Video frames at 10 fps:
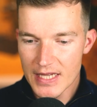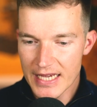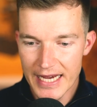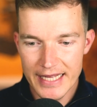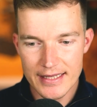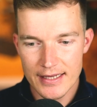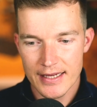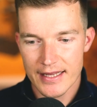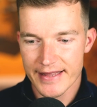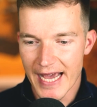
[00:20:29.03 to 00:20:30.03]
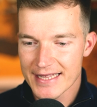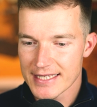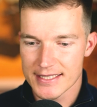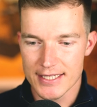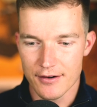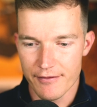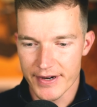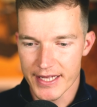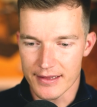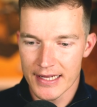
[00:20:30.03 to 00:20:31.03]
And that is so
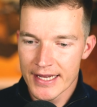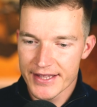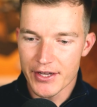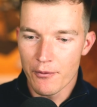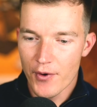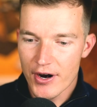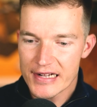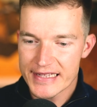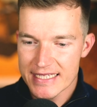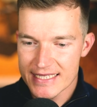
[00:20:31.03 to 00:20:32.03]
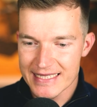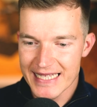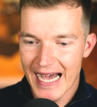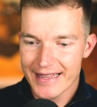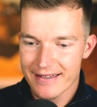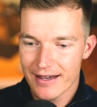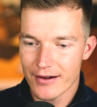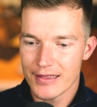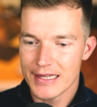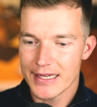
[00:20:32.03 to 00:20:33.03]
real. The world is not
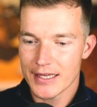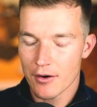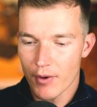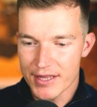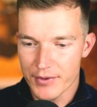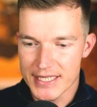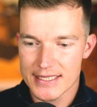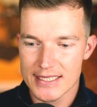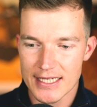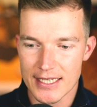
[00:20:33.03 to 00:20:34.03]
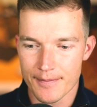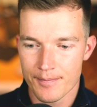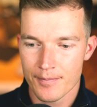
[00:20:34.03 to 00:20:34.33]
only what we see,